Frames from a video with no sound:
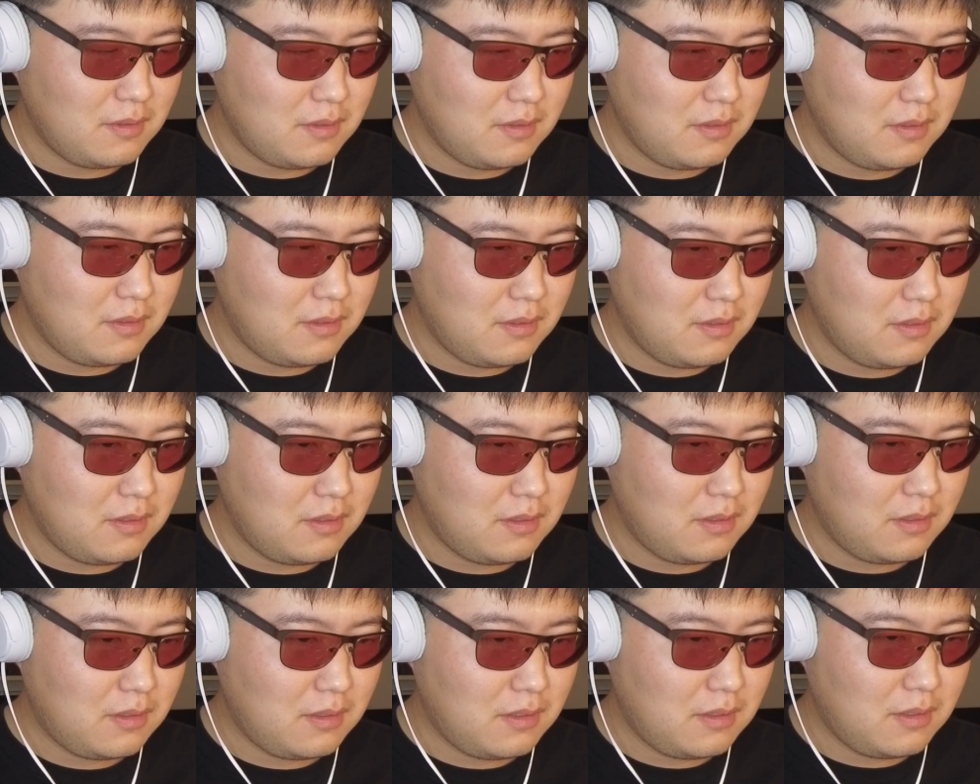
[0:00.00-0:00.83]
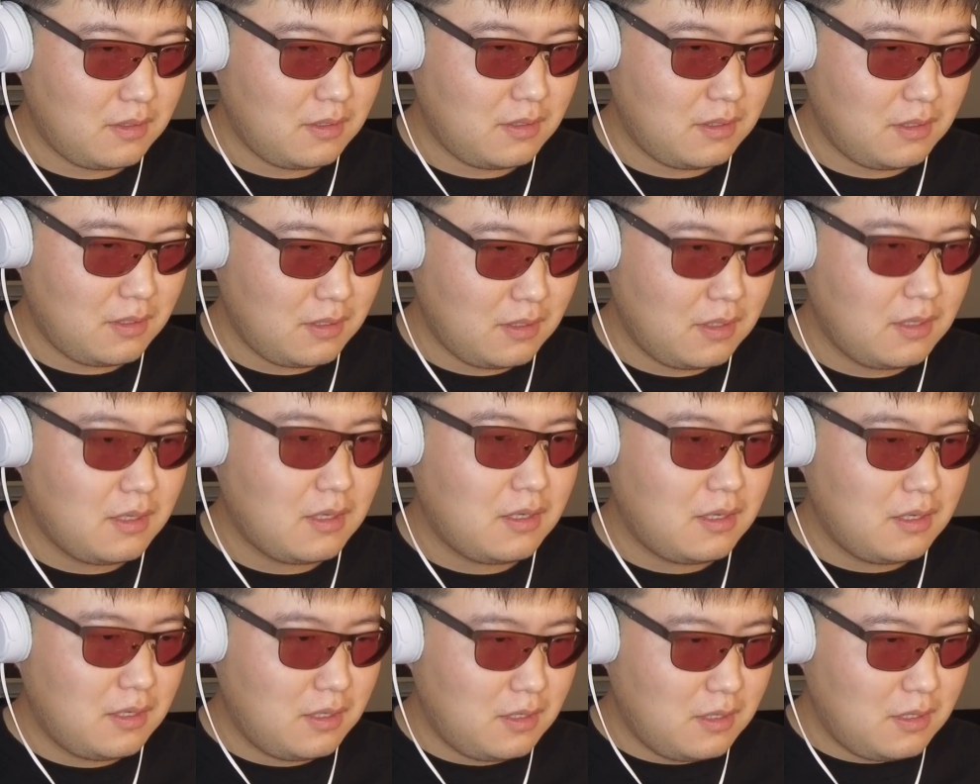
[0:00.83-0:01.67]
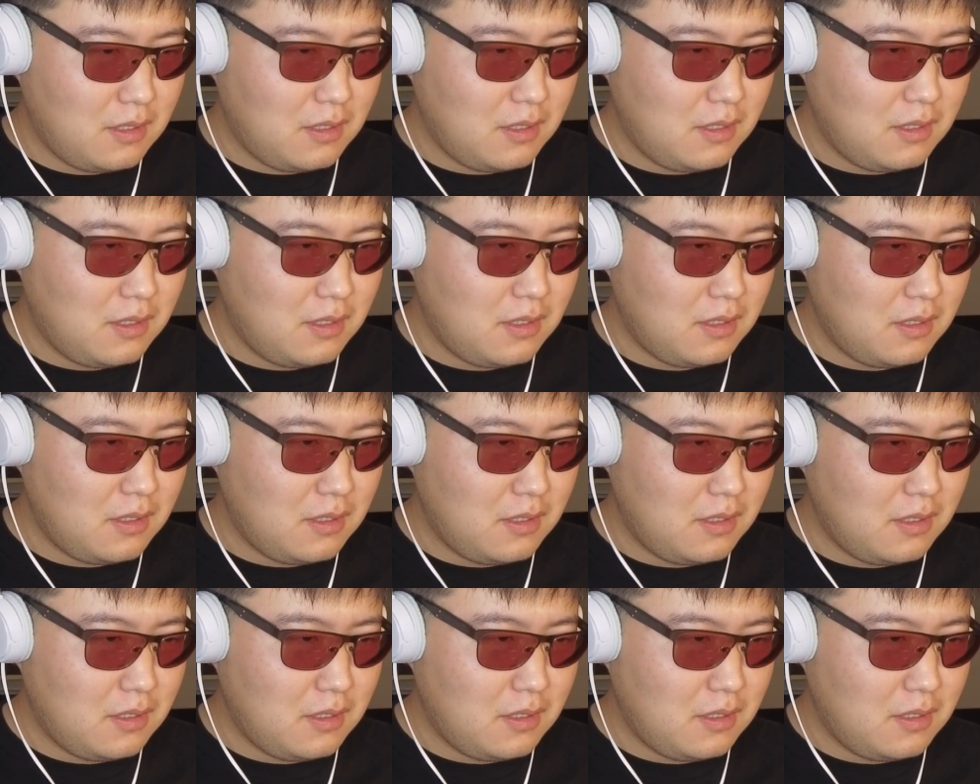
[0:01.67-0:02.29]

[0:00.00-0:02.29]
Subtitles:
(no one is talking)